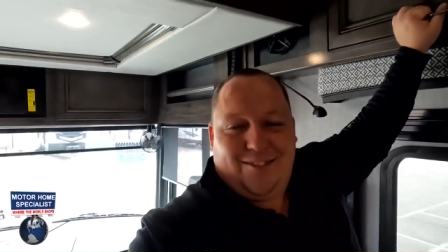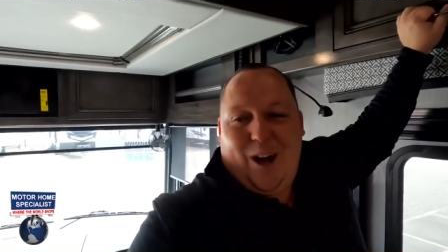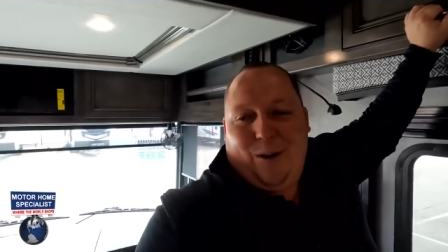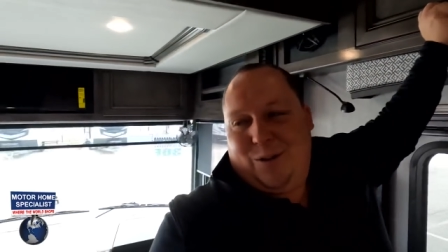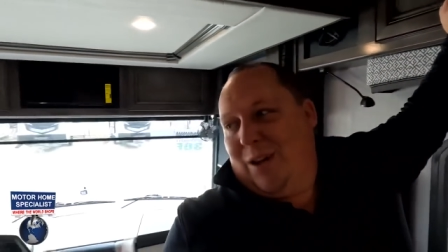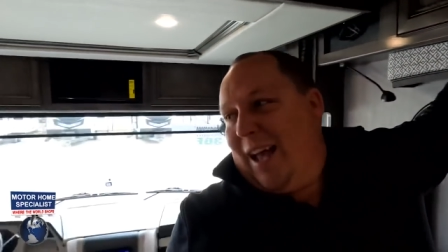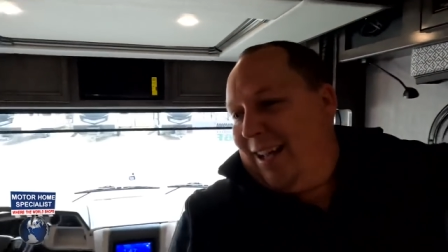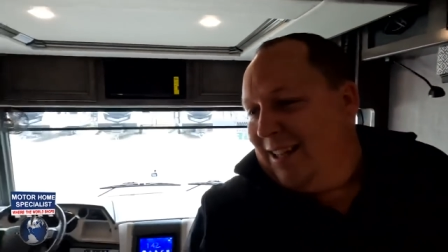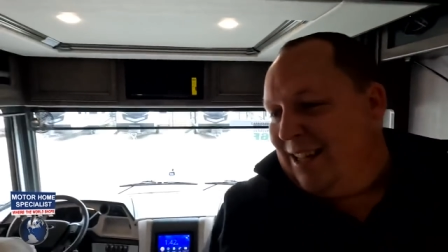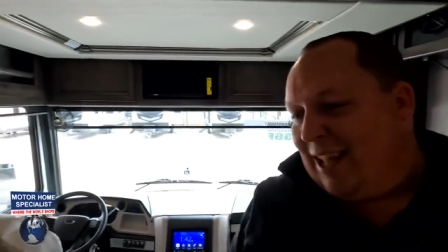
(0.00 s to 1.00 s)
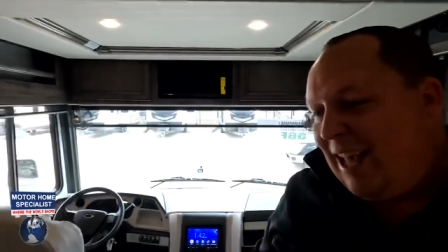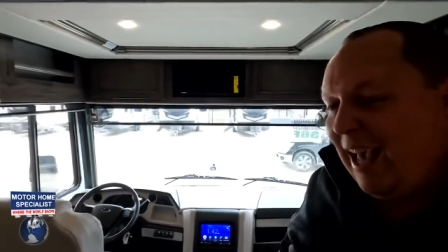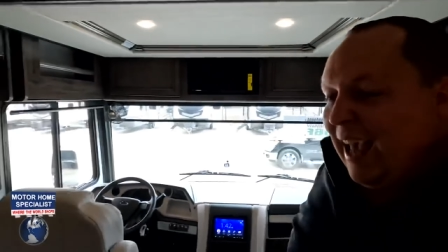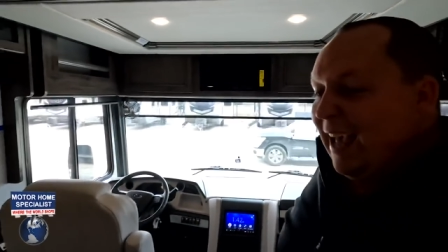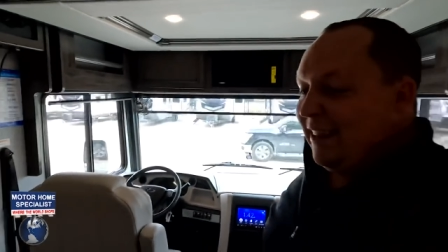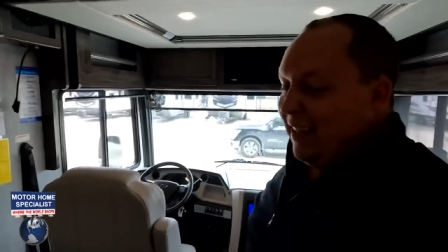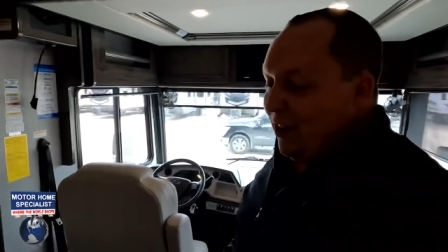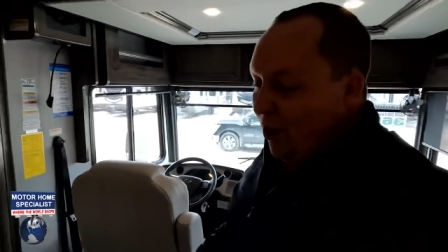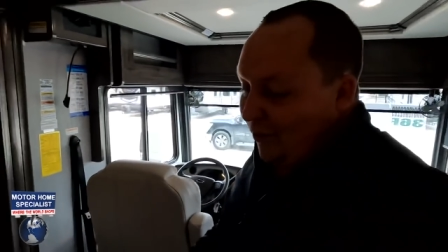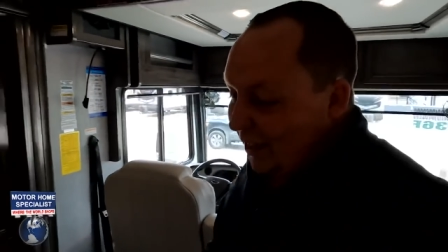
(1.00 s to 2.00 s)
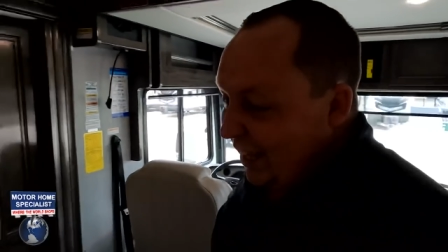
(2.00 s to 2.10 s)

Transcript: oh, okay. And then over